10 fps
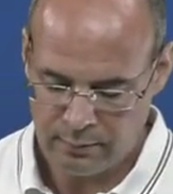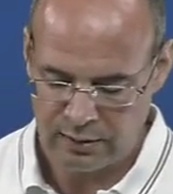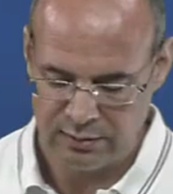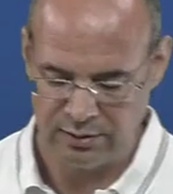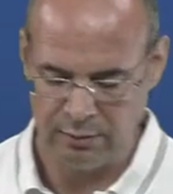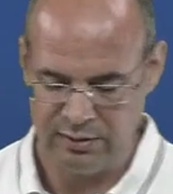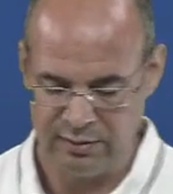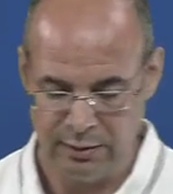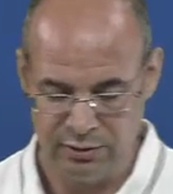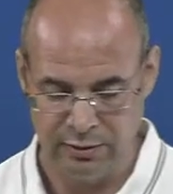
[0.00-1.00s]
So
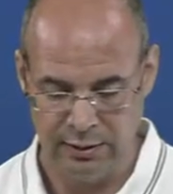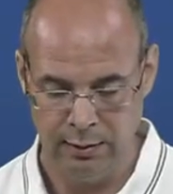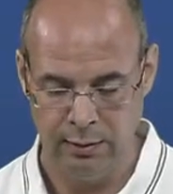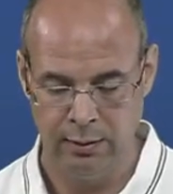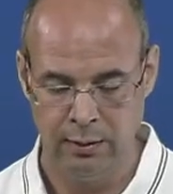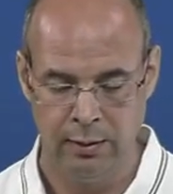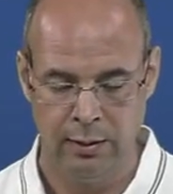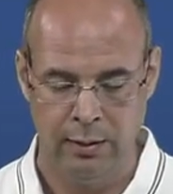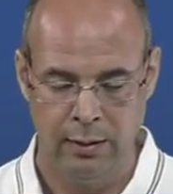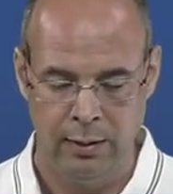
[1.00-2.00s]
essentially,
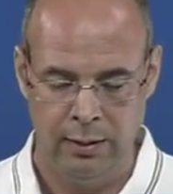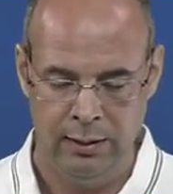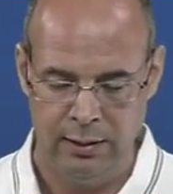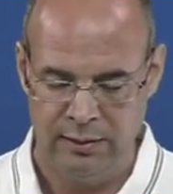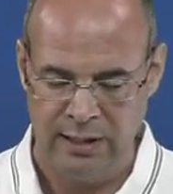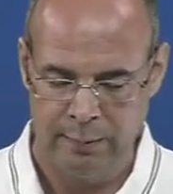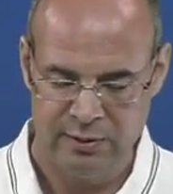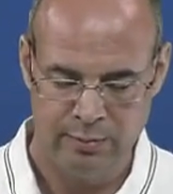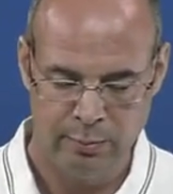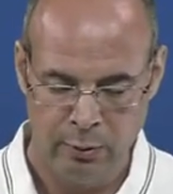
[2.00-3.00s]
he
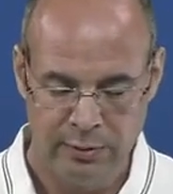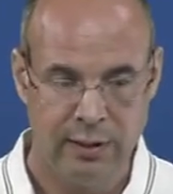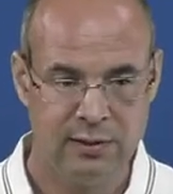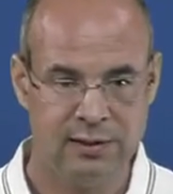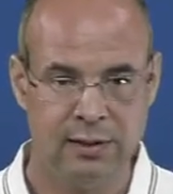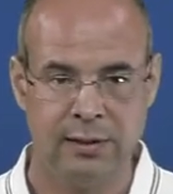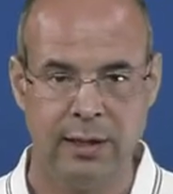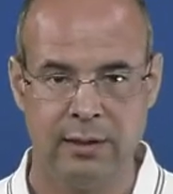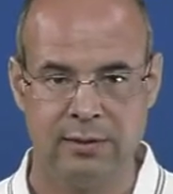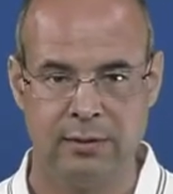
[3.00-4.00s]
adapts Plautine
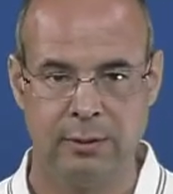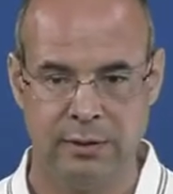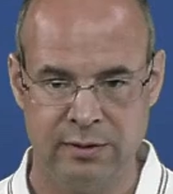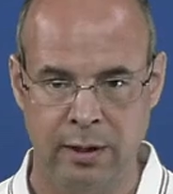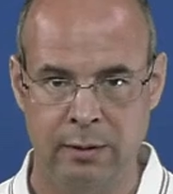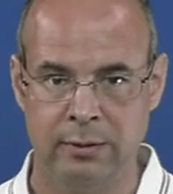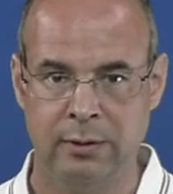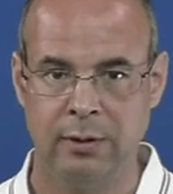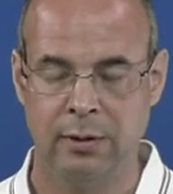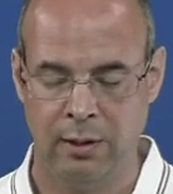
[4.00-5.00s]
syntax to his
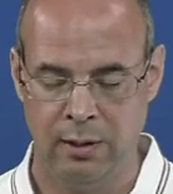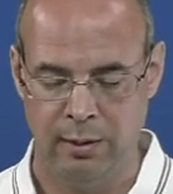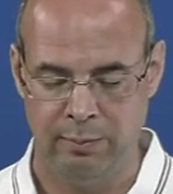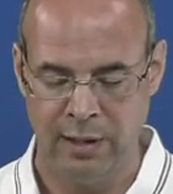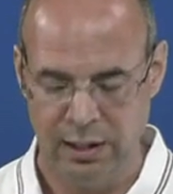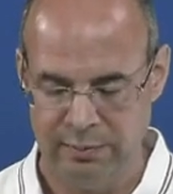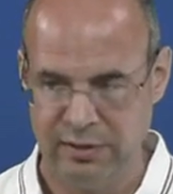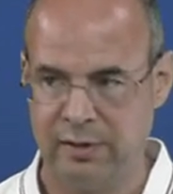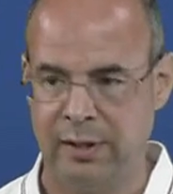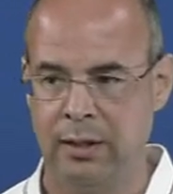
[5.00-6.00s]
own by
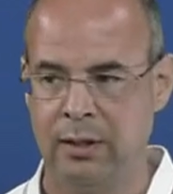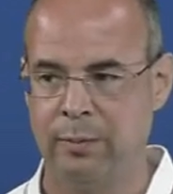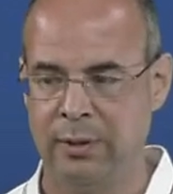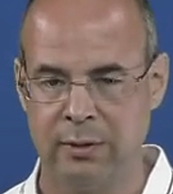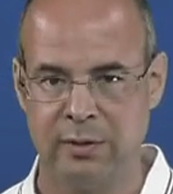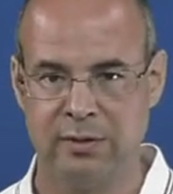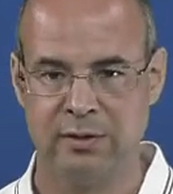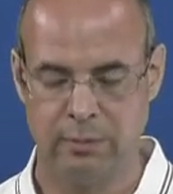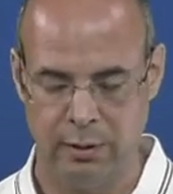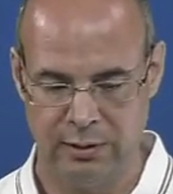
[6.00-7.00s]
mistake because he's
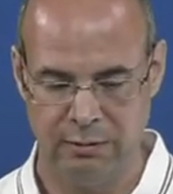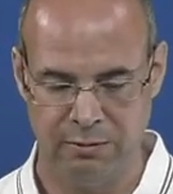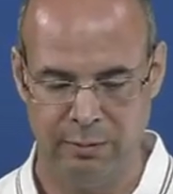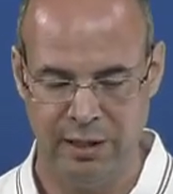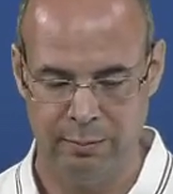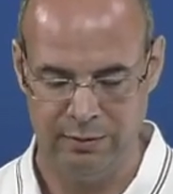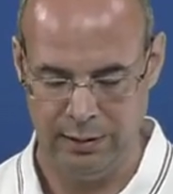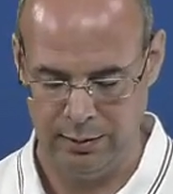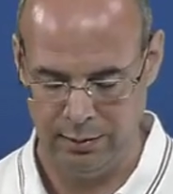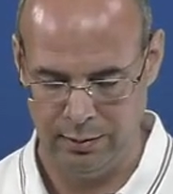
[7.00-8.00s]
quoting from
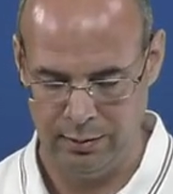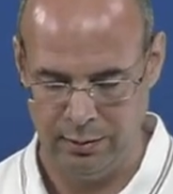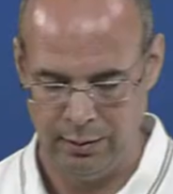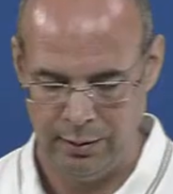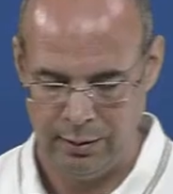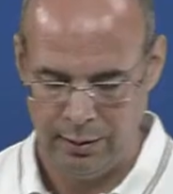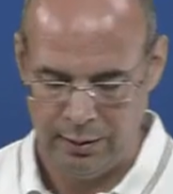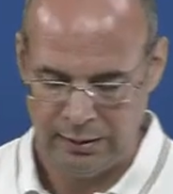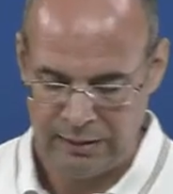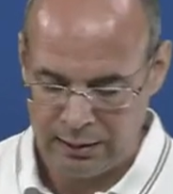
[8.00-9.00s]
memory.
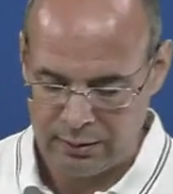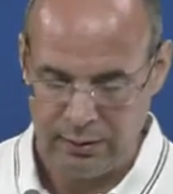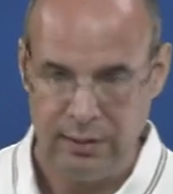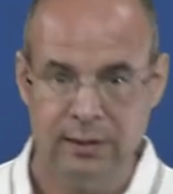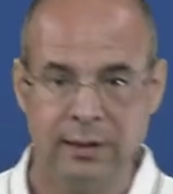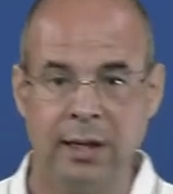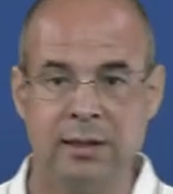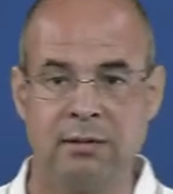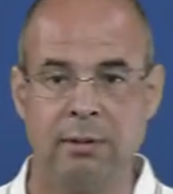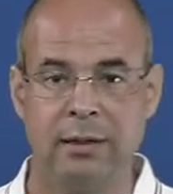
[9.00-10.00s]
And that indicates
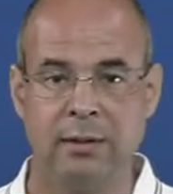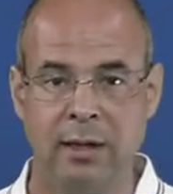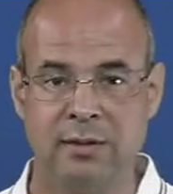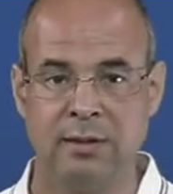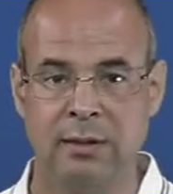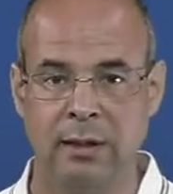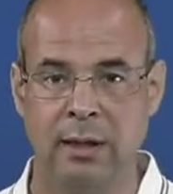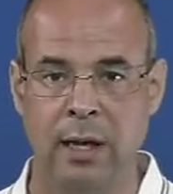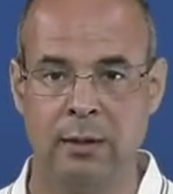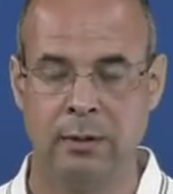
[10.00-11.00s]
quite nicely
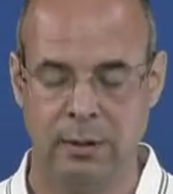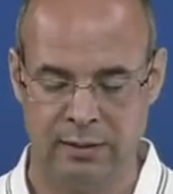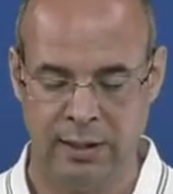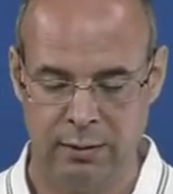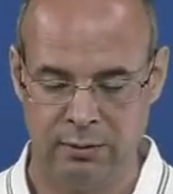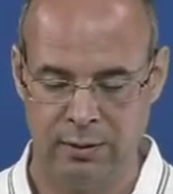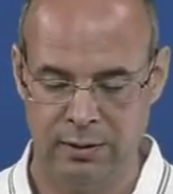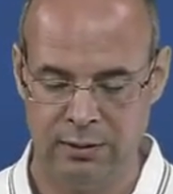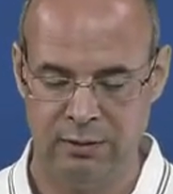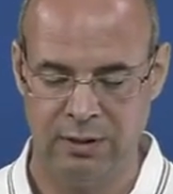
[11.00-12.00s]
how
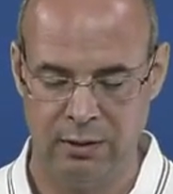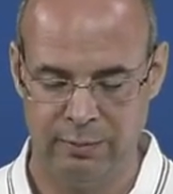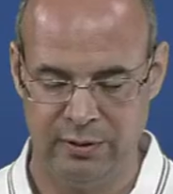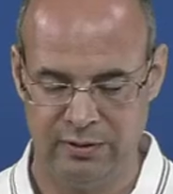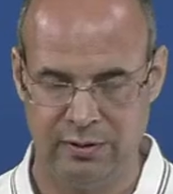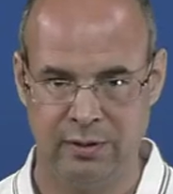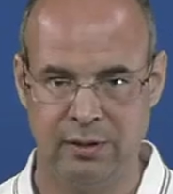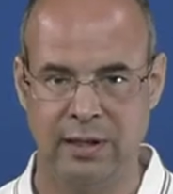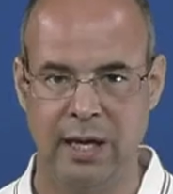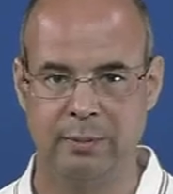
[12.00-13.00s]
diachronic developments can
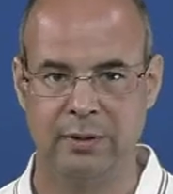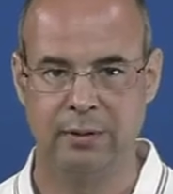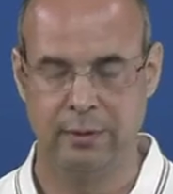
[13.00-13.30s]
happen.